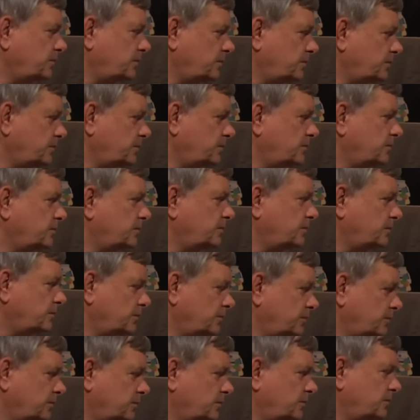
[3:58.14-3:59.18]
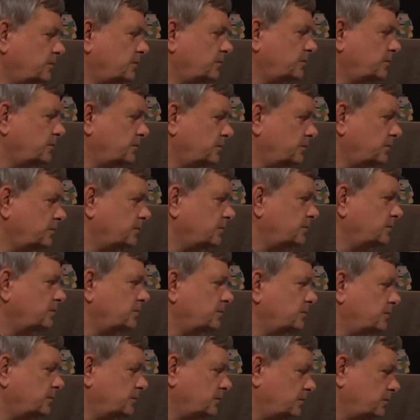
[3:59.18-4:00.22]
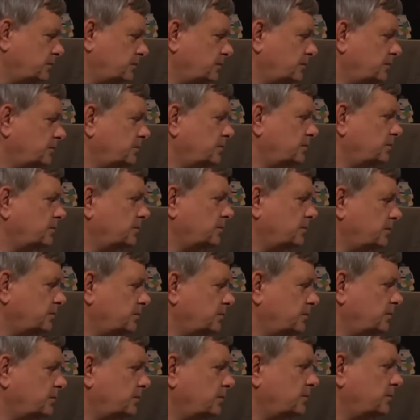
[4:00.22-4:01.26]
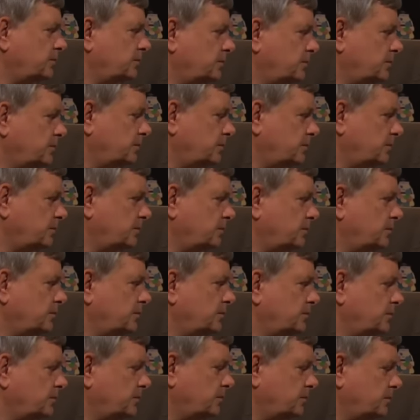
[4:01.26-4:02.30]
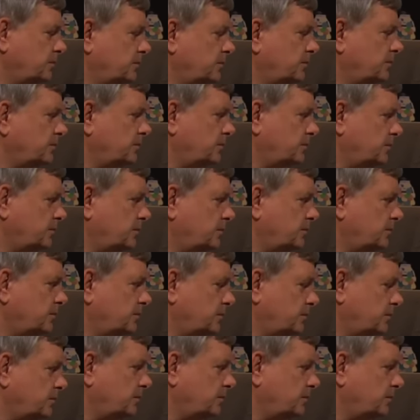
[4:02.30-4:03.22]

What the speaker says: [no speech]